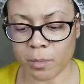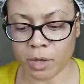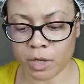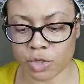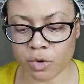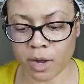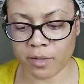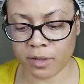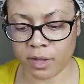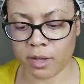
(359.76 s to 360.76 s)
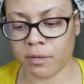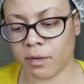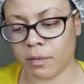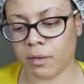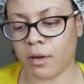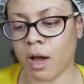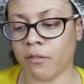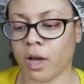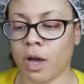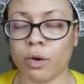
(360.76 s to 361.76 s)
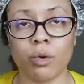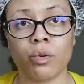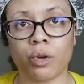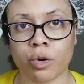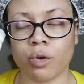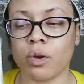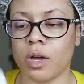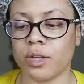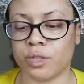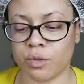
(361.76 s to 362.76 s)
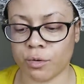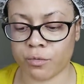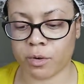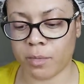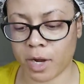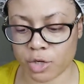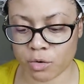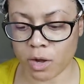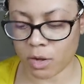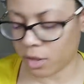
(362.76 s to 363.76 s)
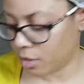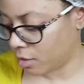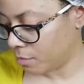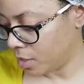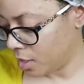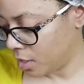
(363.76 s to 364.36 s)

so I'm gonna try the avocado curl custard from Natural Club.